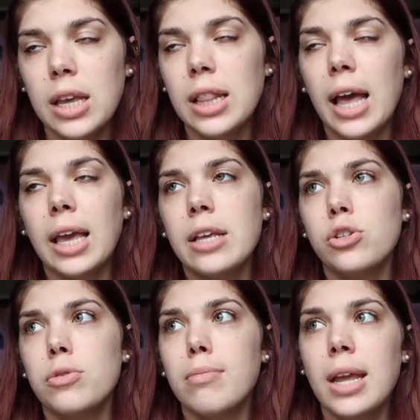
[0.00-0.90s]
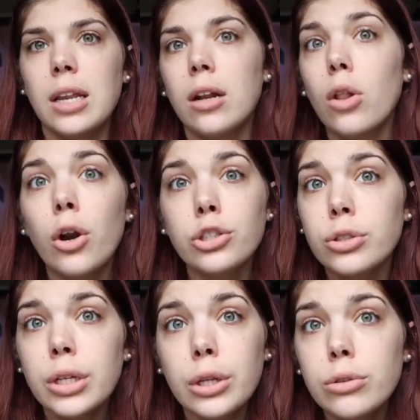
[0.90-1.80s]
In that case, you may need a
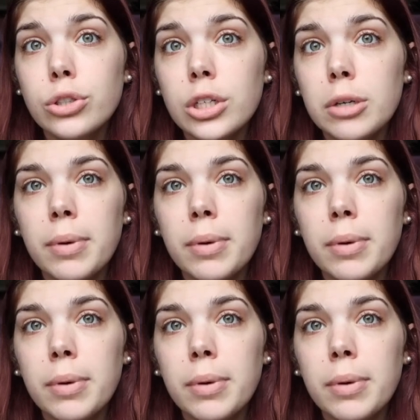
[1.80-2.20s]
larger enclosure,